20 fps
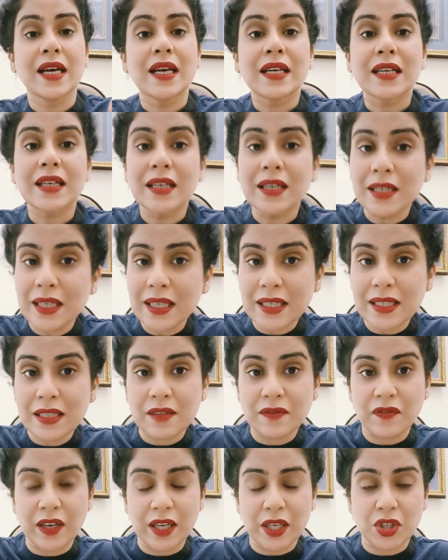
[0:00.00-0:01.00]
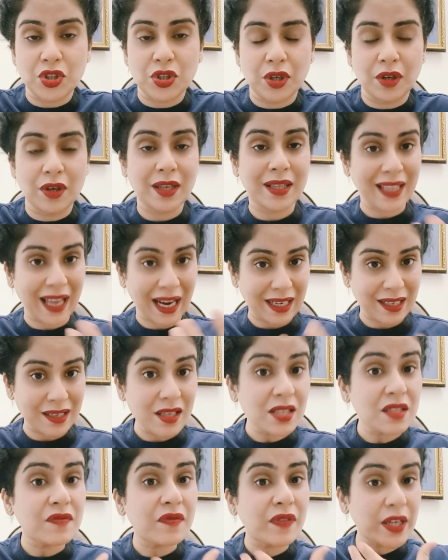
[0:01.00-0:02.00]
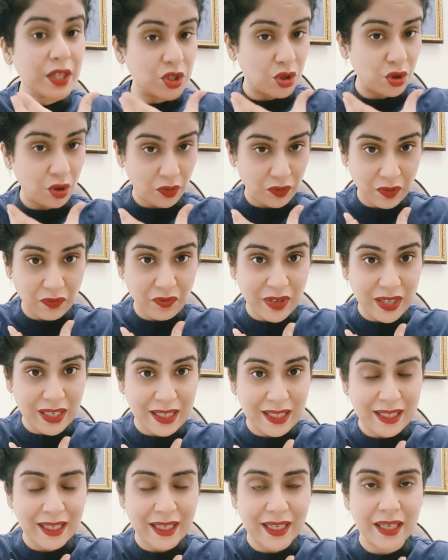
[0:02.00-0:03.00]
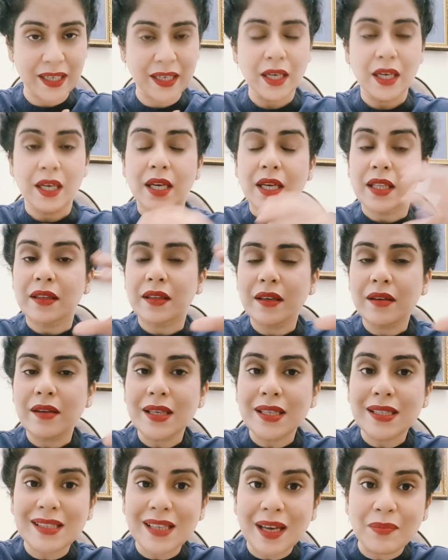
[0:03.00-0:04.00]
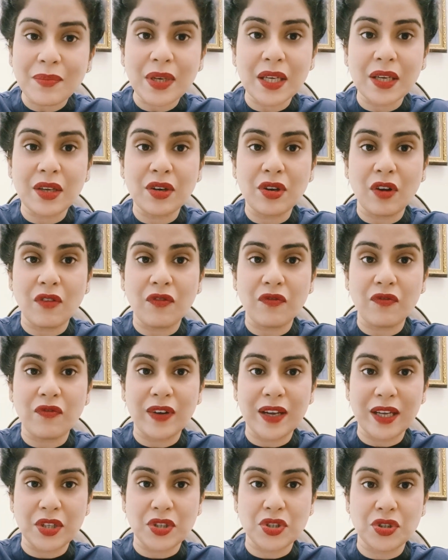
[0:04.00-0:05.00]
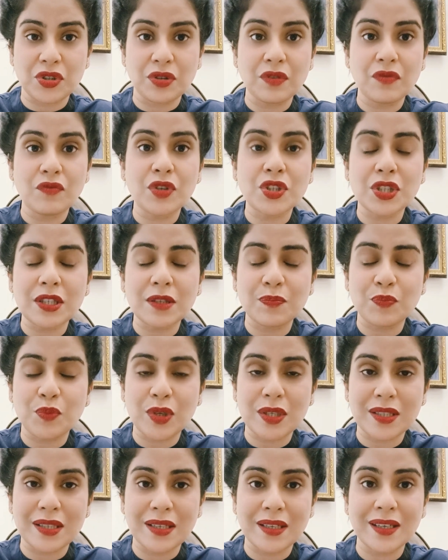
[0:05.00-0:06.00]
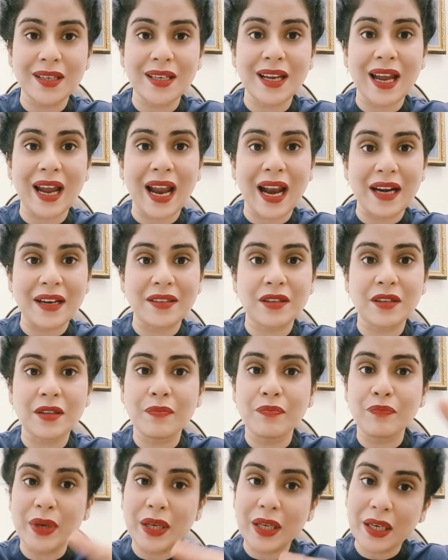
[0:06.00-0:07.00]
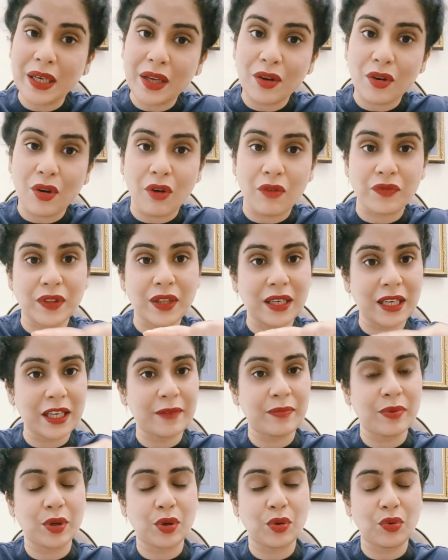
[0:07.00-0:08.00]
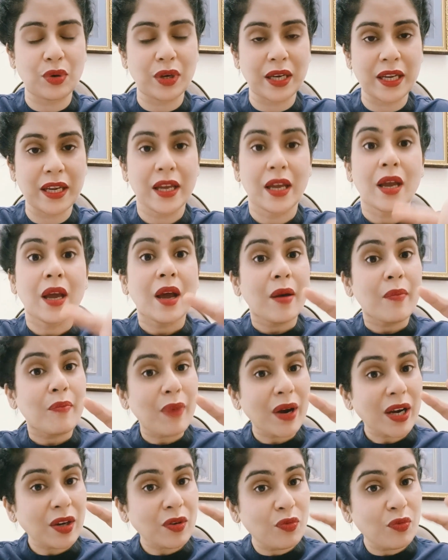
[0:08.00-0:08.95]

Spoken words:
Third is flexion, that is flexion of the fetal head. There is some degree of flexion which is present at the beginning of the labor only, but